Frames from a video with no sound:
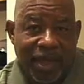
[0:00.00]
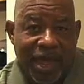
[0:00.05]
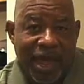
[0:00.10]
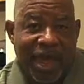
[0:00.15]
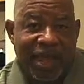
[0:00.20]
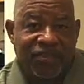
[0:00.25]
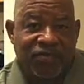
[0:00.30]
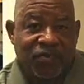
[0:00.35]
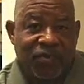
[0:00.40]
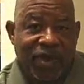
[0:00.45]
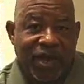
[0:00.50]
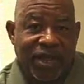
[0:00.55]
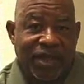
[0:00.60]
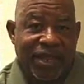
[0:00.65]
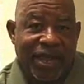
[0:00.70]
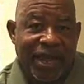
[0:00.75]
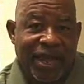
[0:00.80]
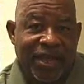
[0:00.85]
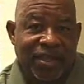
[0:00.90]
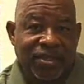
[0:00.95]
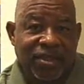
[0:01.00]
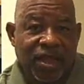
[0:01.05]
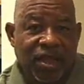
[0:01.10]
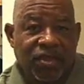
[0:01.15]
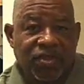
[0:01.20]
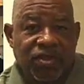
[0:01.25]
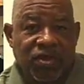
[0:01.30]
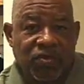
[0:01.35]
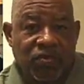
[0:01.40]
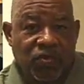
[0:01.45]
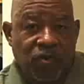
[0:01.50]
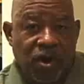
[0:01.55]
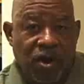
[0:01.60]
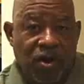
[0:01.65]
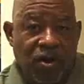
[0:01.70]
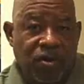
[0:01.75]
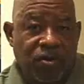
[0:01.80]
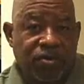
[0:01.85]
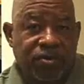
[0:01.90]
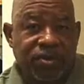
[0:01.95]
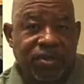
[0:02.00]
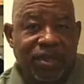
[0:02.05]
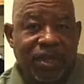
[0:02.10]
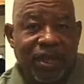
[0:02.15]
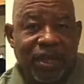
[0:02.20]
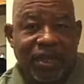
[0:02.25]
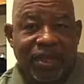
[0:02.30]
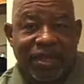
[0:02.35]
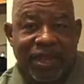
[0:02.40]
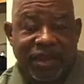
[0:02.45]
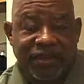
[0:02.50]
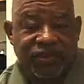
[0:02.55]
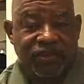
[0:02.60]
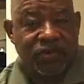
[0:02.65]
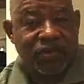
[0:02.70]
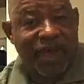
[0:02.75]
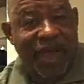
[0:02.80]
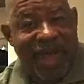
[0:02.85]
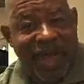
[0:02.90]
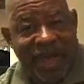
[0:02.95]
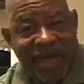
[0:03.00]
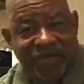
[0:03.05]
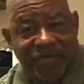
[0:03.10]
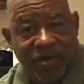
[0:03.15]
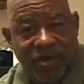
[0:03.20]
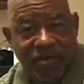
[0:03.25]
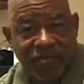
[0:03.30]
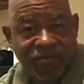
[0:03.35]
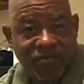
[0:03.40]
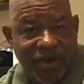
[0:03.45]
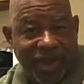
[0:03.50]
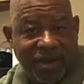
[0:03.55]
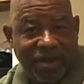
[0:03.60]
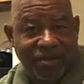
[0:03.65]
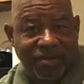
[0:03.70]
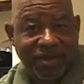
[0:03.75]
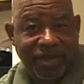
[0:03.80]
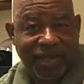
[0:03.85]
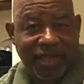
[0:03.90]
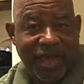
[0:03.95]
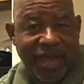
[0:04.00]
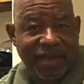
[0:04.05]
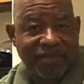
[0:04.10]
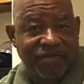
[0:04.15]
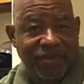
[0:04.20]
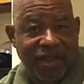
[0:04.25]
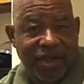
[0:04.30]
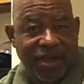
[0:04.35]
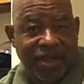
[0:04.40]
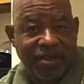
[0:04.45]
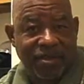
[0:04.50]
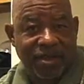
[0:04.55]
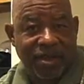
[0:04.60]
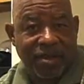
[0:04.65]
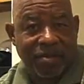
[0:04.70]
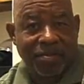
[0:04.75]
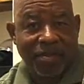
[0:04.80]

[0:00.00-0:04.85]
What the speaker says: as well as the wrongs that you have on record that I've done,